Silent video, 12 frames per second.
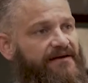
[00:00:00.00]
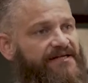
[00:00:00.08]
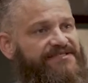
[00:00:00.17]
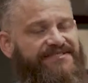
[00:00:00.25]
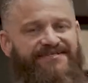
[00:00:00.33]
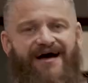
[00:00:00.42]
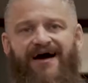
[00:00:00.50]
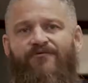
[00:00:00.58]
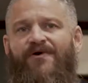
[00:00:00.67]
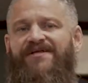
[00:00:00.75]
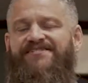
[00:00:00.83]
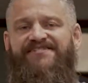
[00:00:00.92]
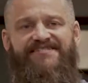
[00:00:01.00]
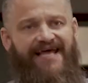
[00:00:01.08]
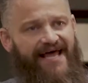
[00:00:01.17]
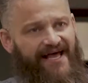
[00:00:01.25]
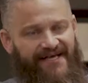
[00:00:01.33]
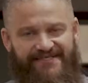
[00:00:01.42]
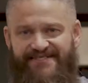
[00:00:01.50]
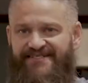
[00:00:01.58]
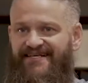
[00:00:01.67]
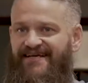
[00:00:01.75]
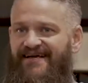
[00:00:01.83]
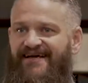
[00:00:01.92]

It's not what it says.